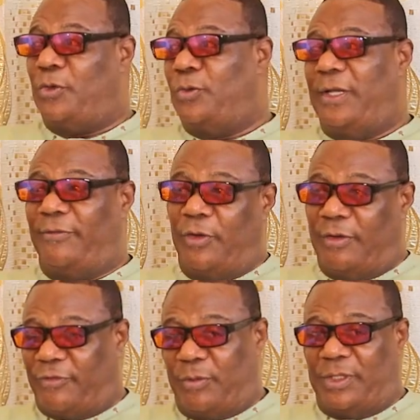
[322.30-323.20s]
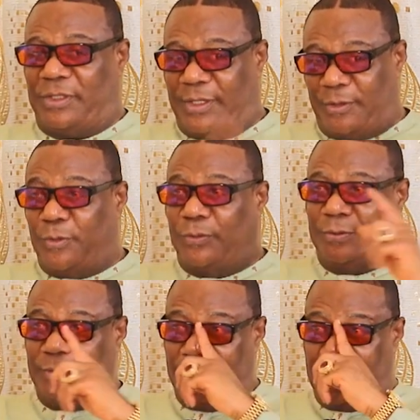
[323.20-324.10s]
you leave your information and go.
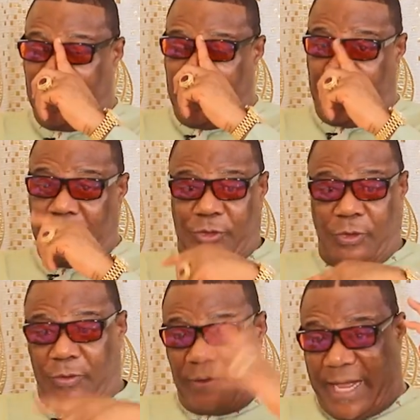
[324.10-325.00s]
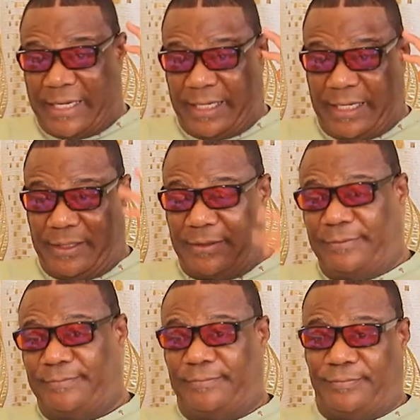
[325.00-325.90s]
So I did.
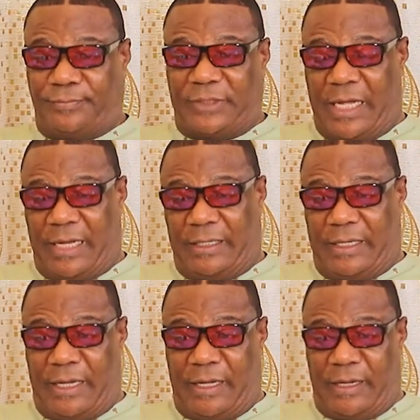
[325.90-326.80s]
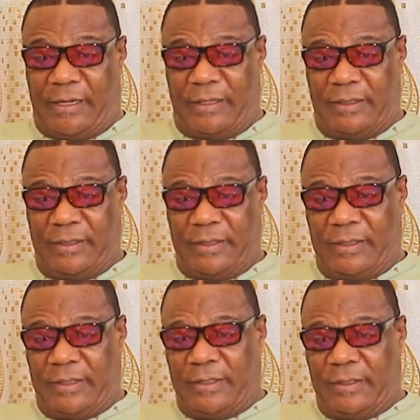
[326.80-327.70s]
And a
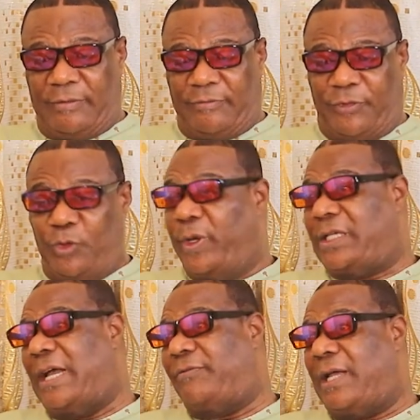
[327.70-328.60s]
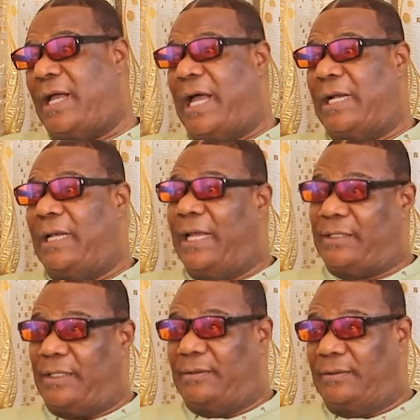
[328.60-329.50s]
few weeks after I had a
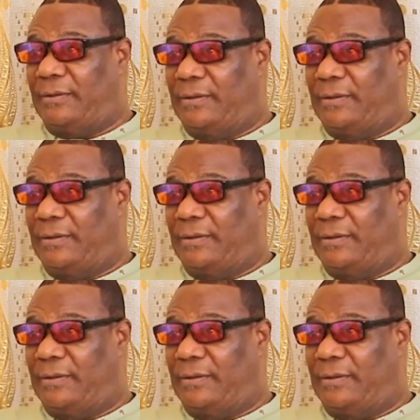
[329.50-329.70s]
letter,